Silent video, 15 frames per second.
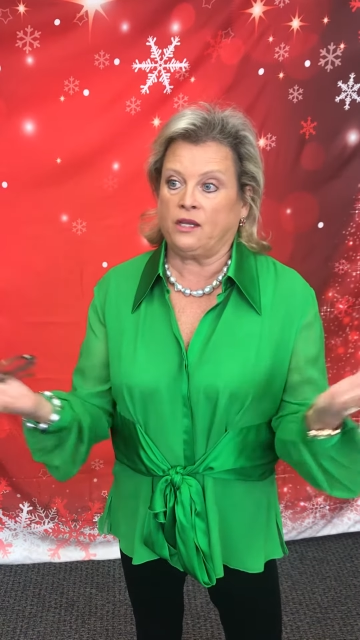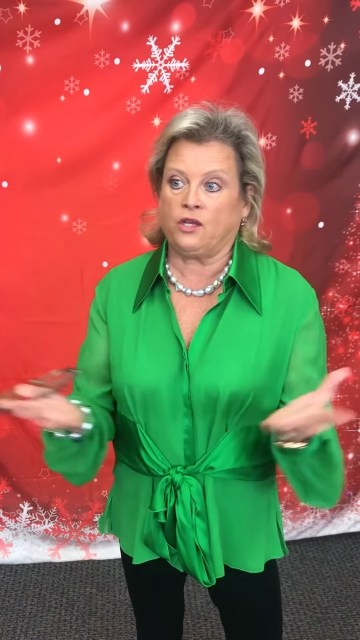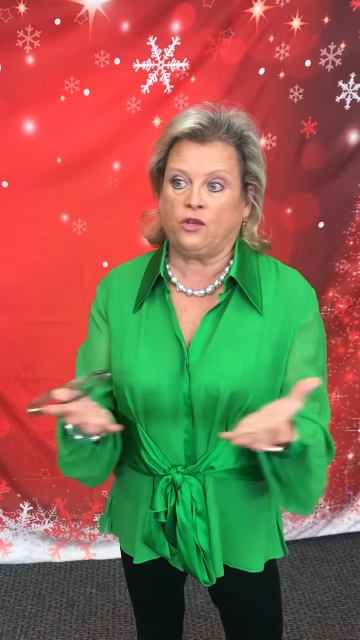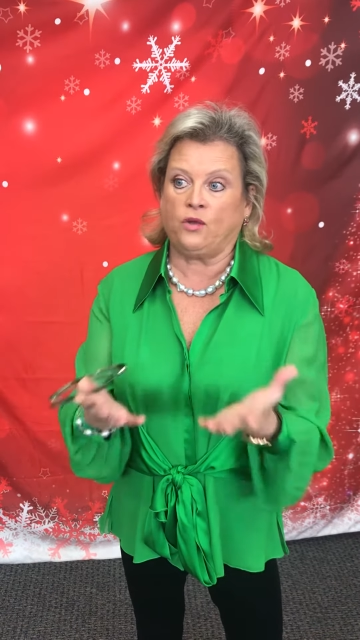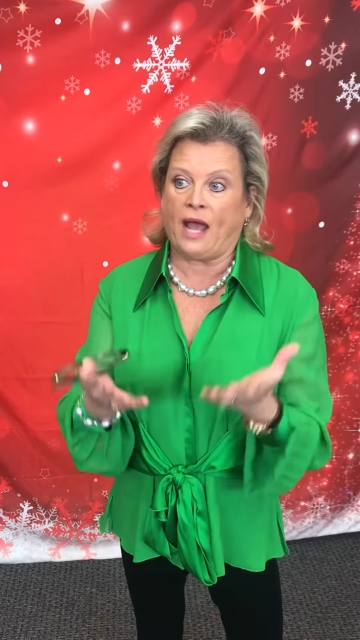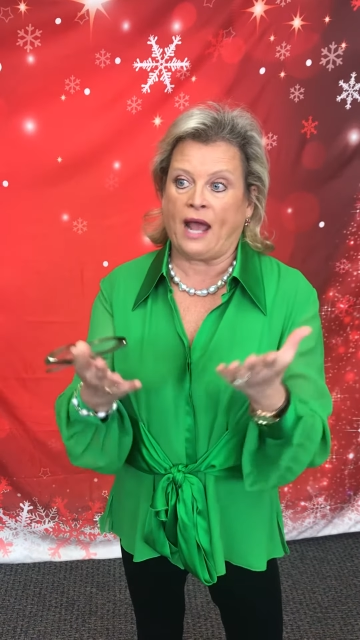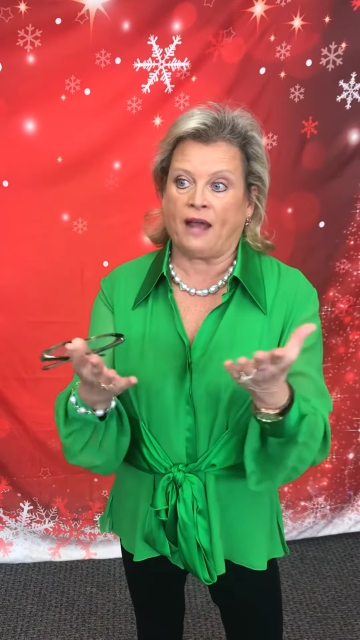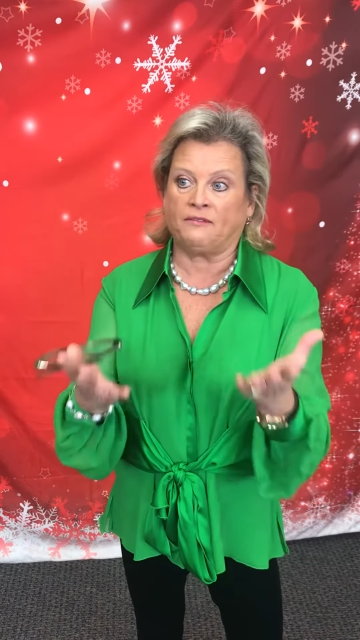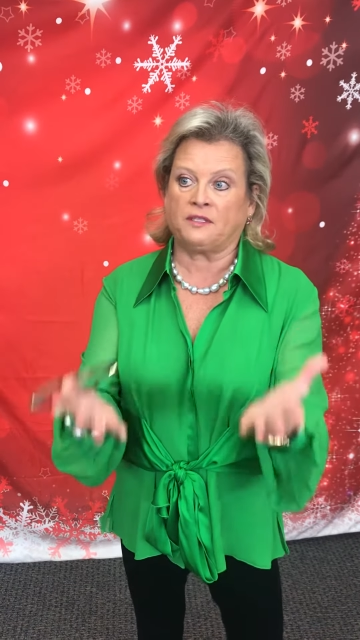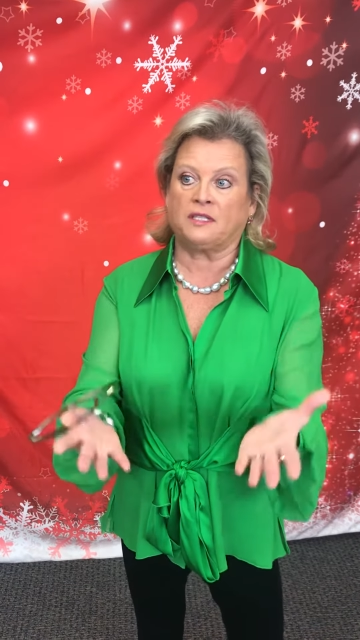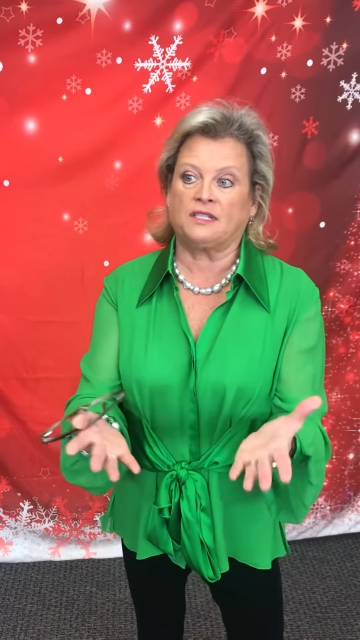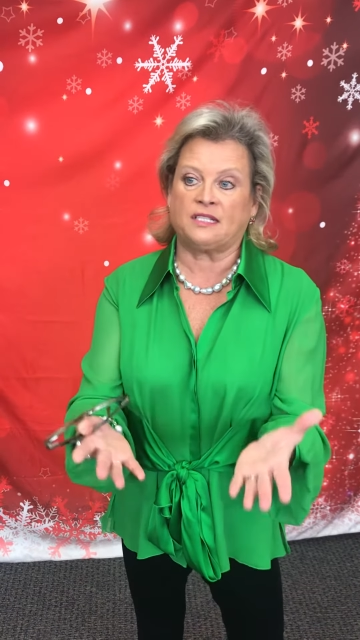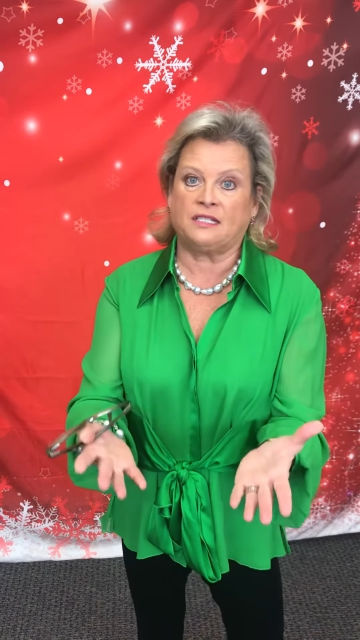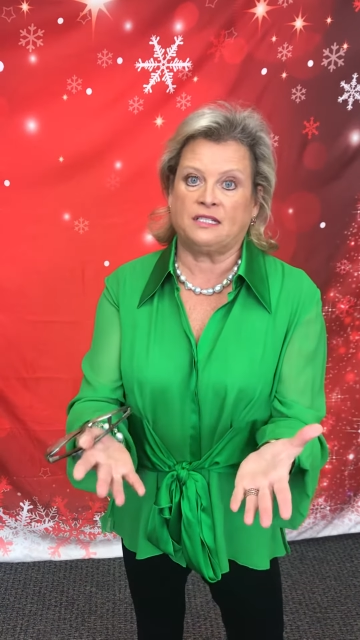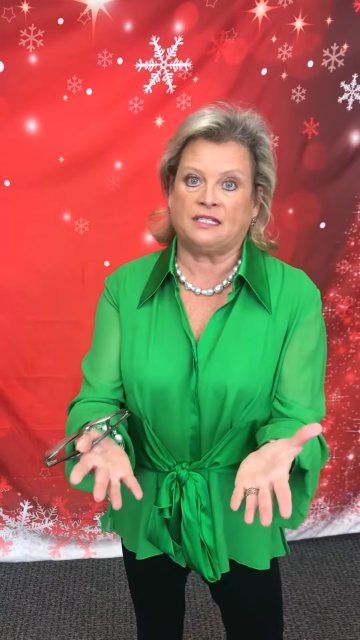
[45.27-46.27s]
you have to
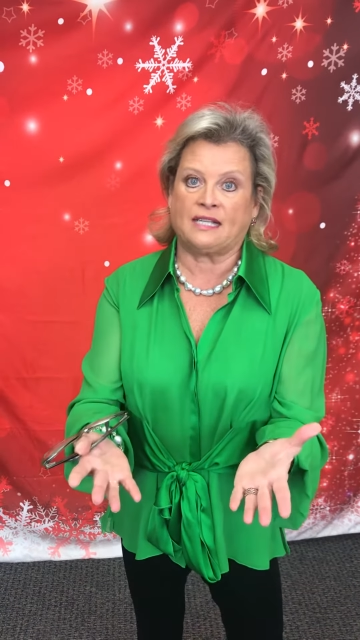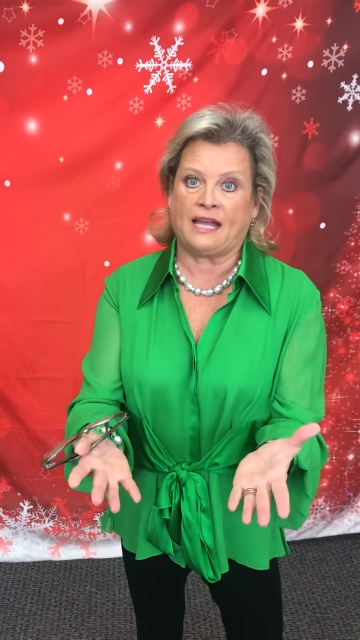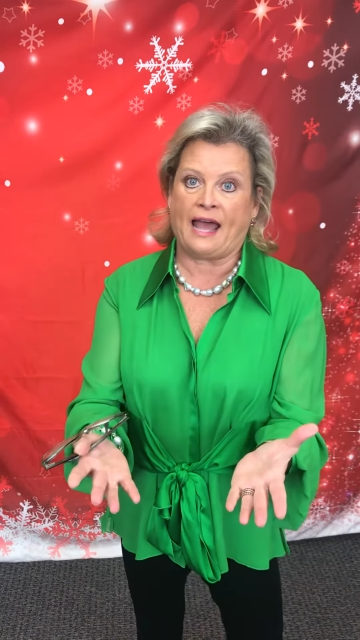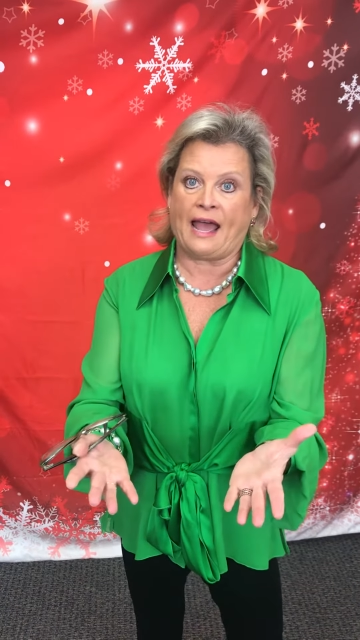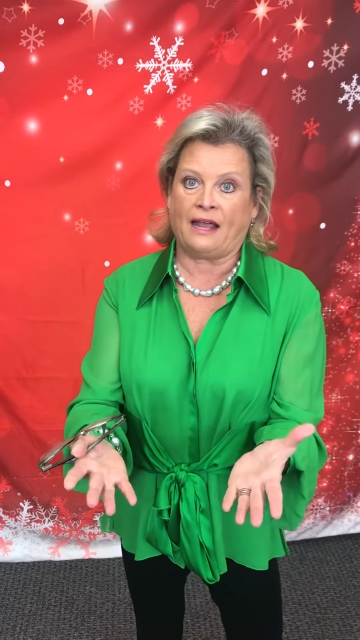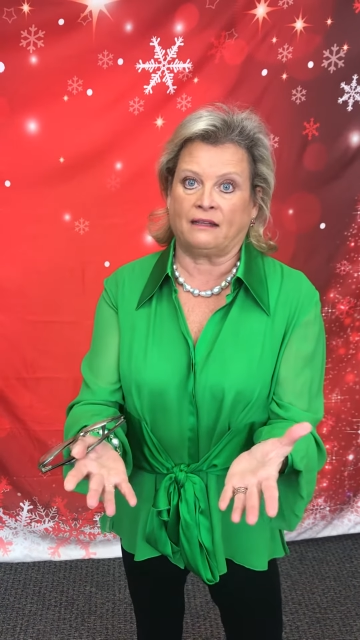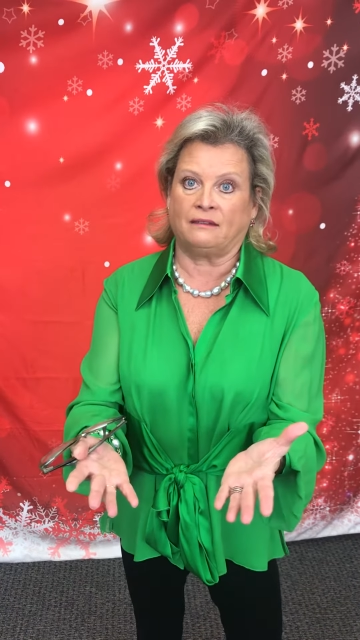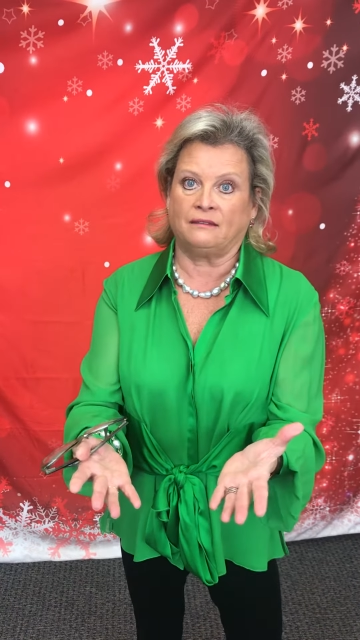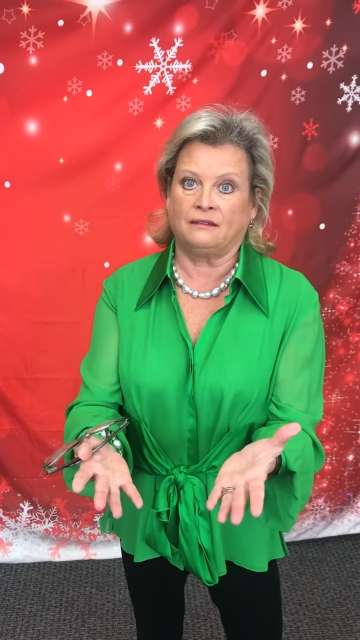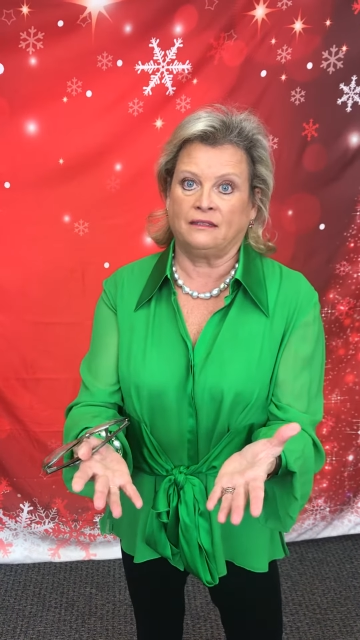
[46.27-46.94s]
listen to Zach.